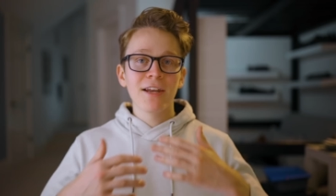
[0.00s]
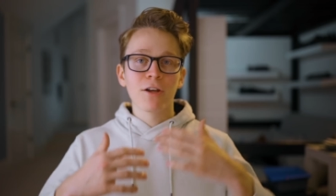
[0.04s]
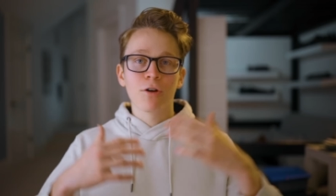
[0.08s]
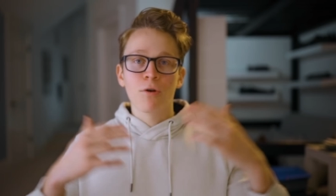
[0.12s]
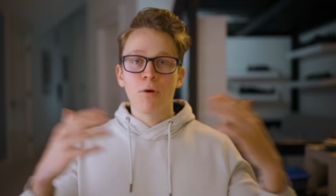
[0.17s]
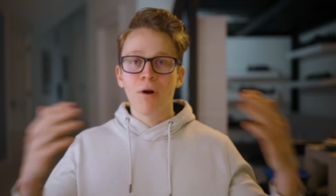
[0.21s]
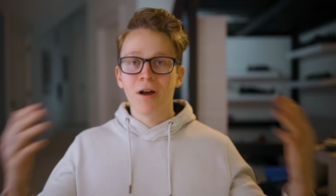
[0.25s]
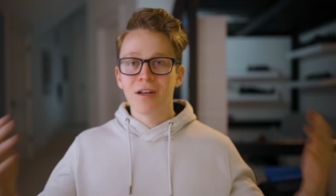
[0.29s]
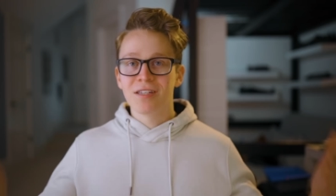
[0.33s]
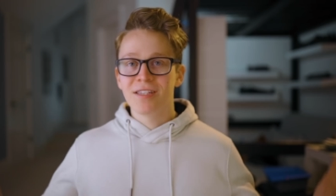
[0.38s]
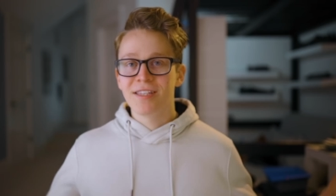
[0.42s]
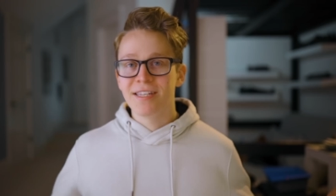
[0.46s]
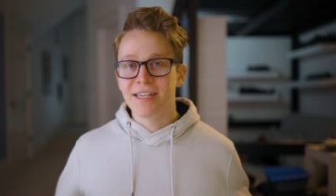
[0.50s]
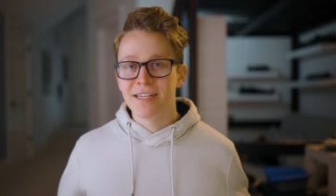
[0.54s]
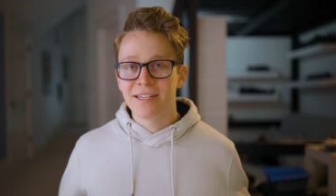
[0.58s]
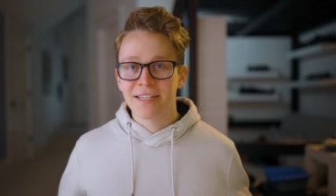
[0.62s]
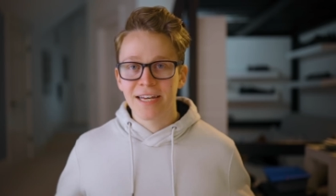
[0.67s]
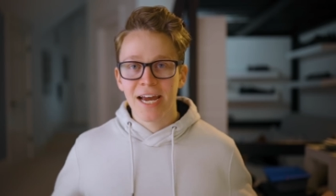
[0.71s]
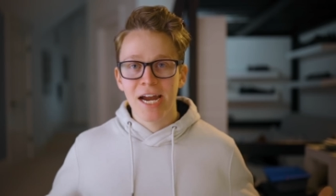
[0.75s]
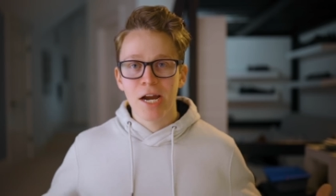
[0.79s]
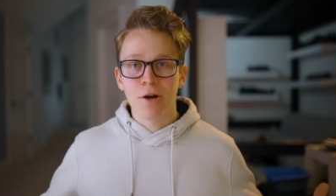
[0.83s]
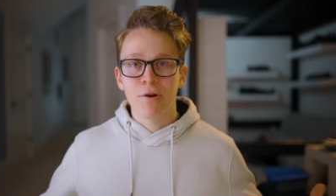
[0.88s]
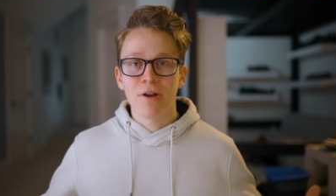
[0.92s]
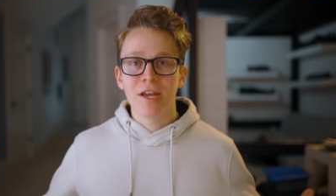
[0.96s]
it across the
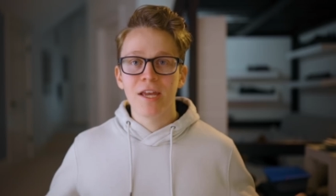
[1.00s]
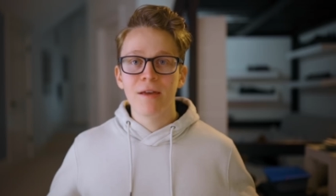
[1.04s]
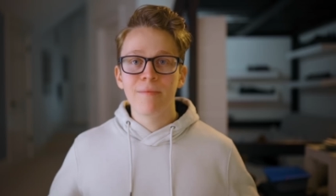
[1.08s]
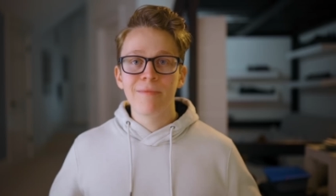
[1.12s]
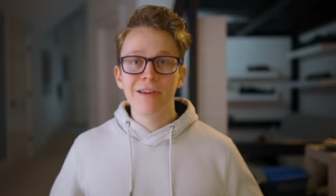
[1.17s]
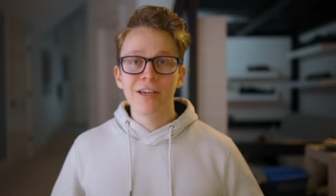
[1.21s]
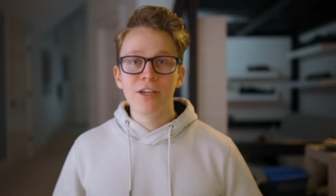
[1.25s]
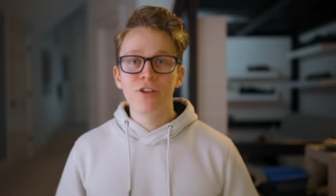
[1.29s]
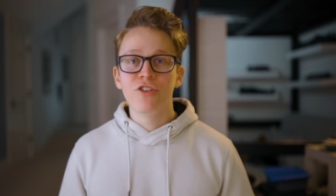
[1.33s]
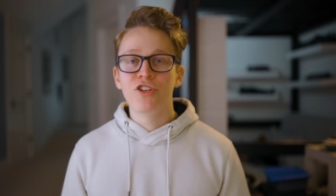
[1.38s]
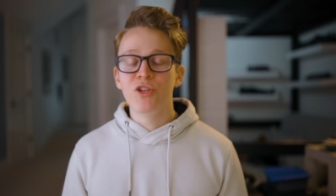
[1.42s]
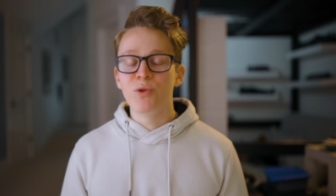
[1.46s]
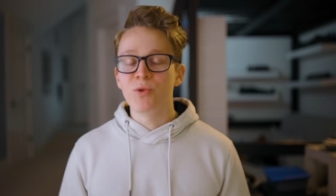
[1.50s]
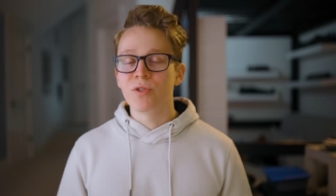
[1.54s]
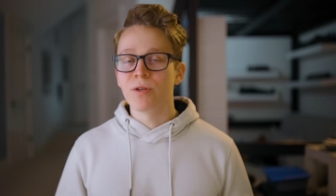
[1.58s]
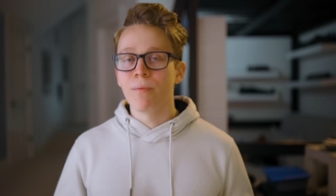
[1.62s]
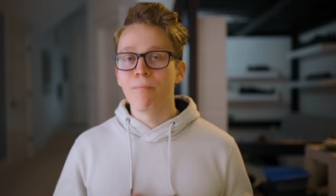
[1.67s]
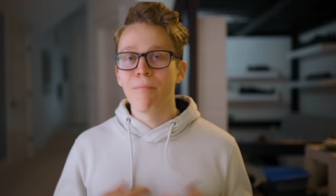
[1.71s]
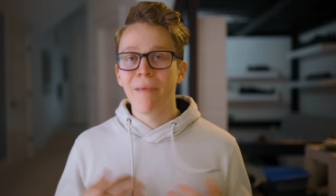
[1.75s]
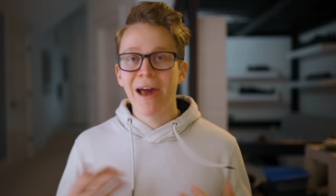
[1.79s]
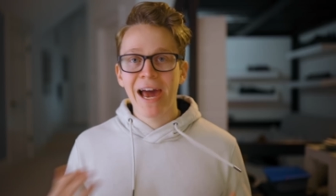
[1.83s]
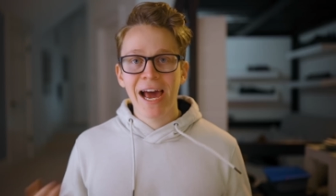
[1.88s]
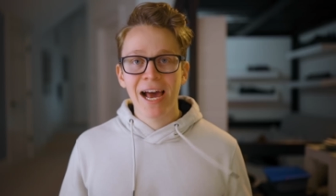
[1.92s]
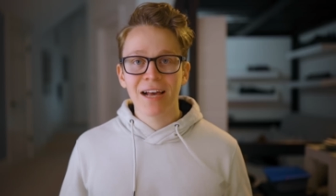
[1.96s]
entire image, use a
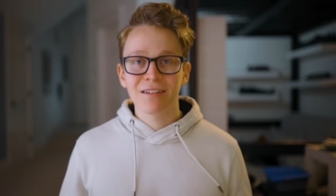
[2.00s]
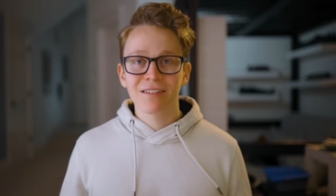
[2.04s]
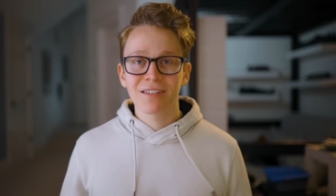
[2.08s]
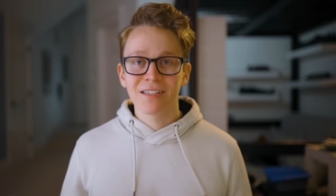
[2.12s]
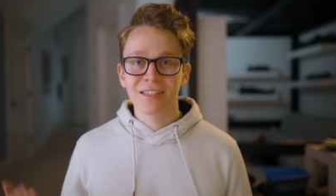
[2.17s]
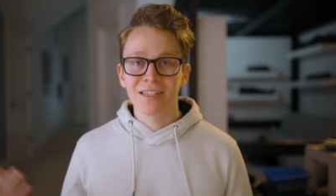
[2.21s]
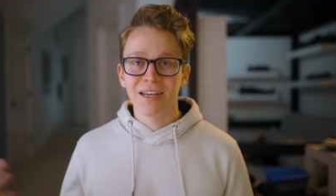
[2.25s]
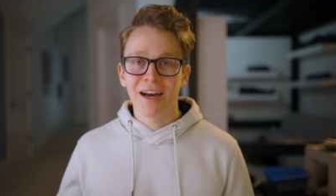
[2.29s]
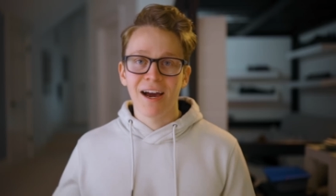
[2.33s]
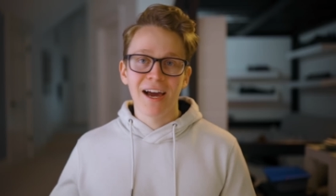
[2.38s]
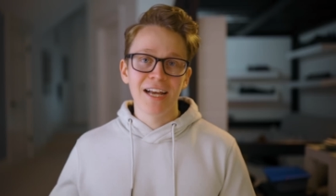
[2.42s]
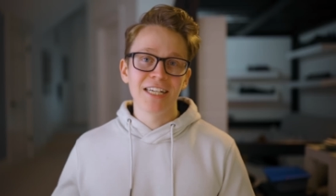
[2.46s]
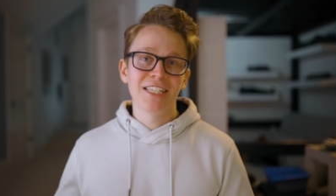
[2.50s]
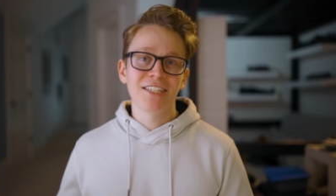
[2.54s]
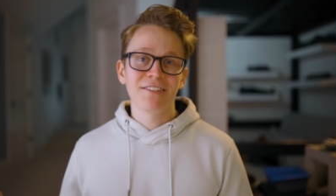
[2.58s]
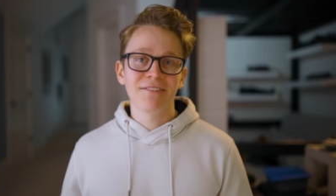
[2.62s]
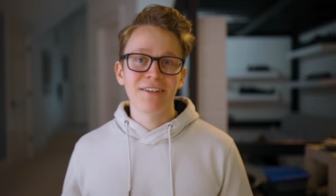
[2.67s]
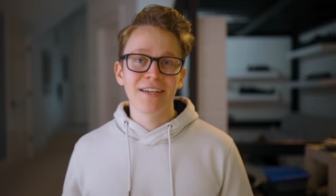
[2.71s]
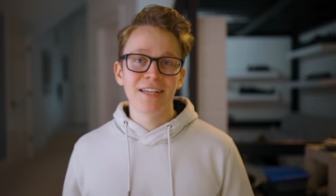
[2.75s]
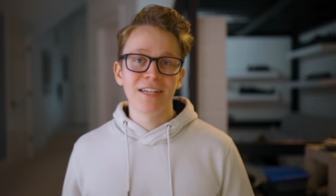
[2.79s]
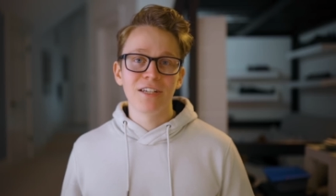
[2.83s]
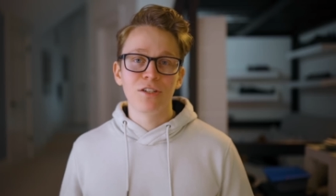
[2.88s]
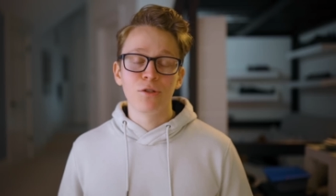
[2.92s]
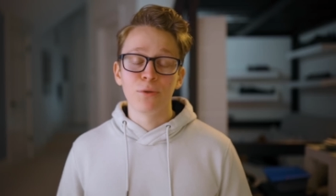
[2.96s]
mask to
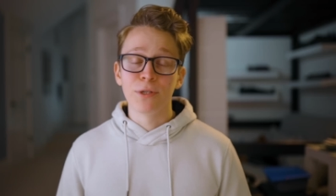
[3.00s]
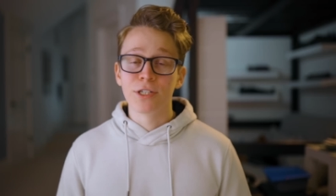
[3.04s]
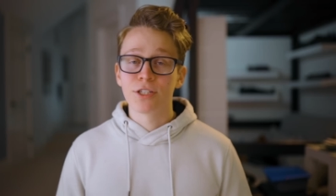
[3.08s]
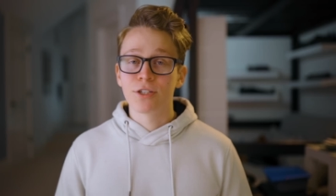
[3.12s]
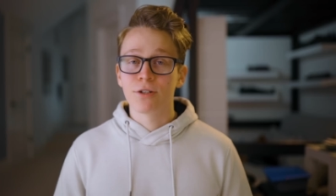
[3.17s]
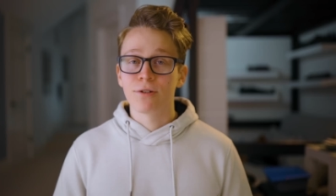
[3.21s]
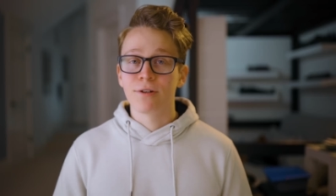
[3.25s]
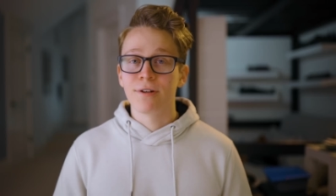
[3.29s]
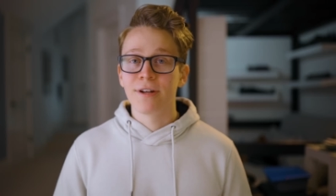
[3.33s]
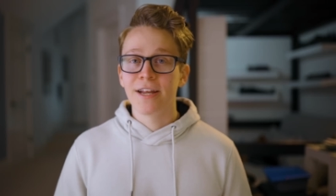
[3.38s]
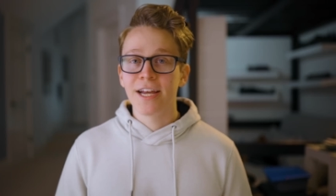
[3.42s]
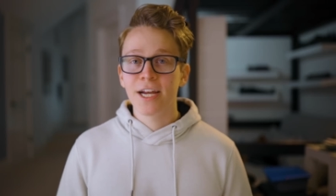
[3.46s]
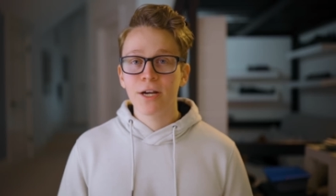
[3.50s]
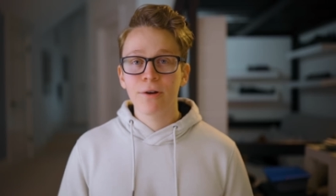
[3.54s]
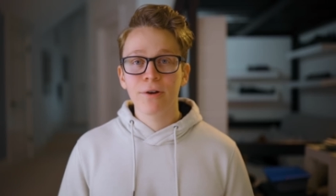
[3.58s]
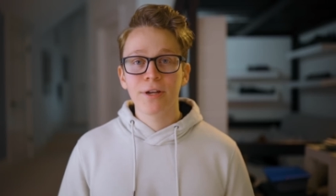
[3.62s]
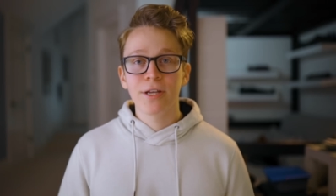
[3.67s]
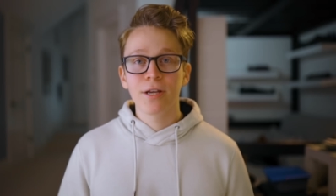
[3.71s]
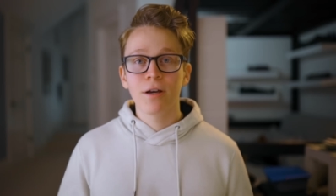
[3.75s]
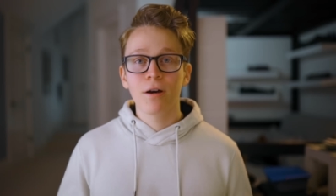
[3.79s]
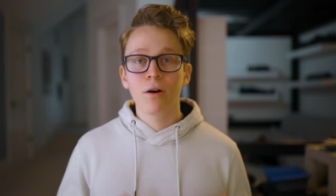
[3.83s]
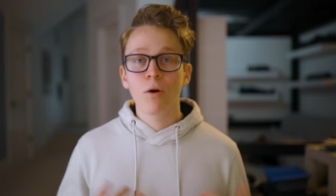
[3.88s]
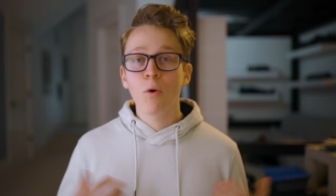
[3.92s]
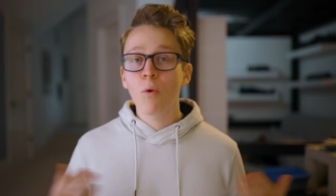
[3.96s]
isolate it to a certain
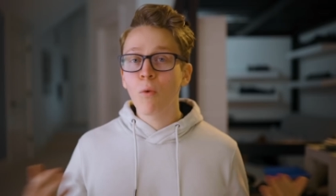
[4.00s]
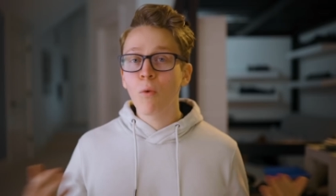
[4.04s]
area,